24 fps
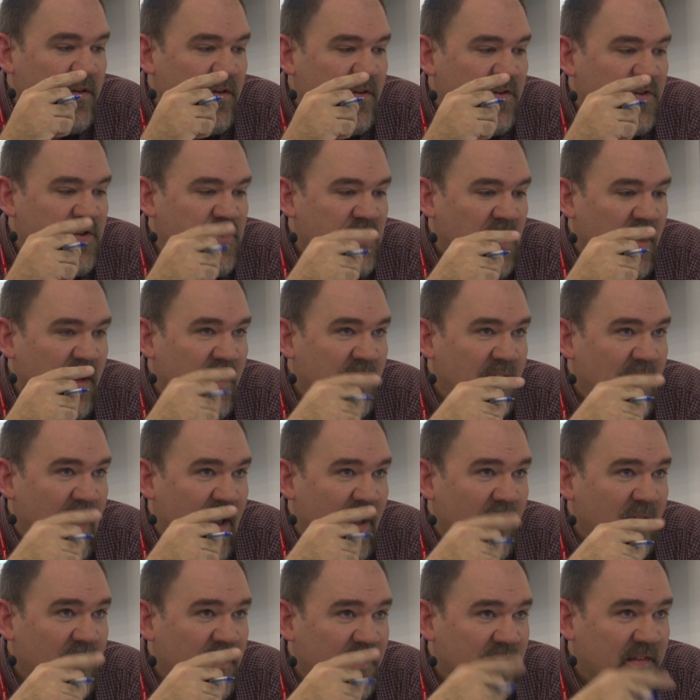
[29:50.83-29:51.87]
shutting
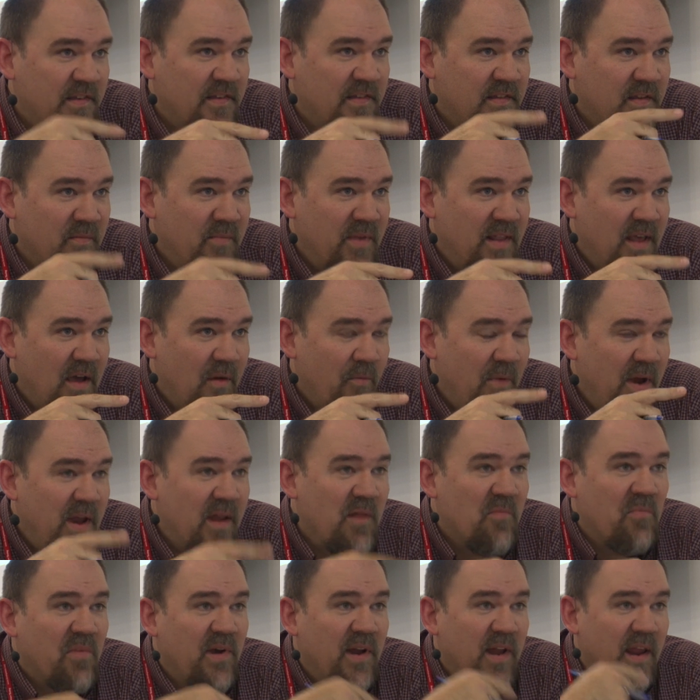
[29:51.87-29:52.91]
down the system in that way
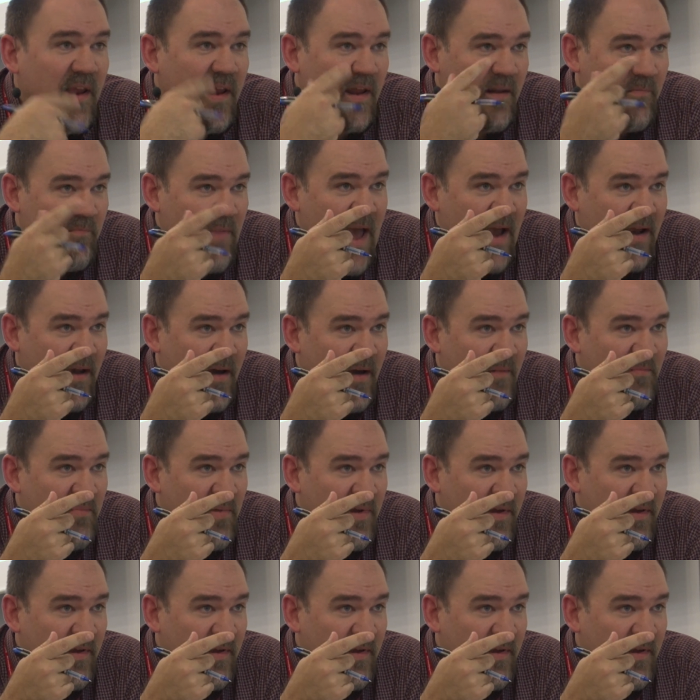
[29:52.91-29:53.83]
and bringing it back up.